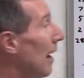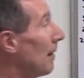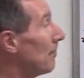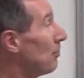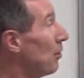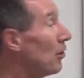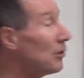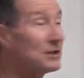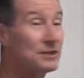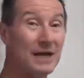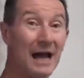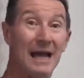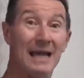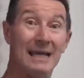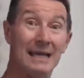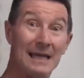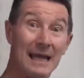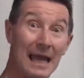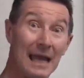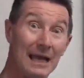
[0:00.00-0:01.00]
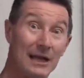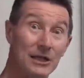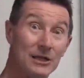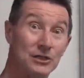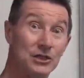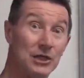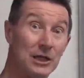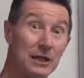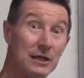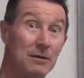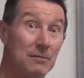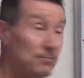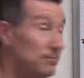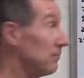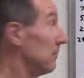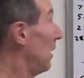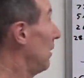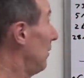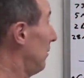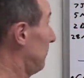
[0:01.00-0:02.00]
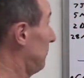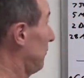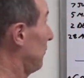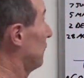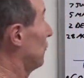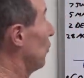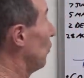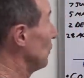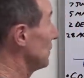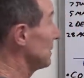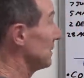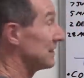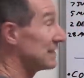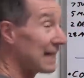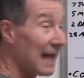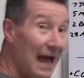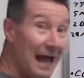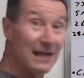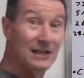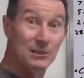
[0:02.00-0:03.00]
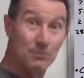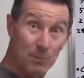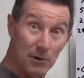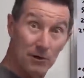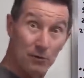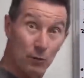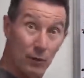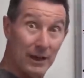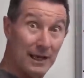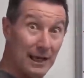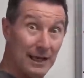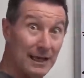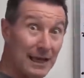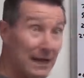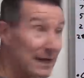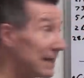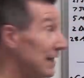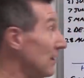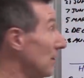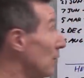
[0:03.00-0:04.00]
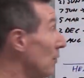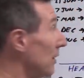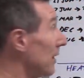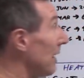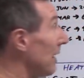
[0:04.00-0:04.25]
per day in energy, of course it's gas, but we can get kilowatt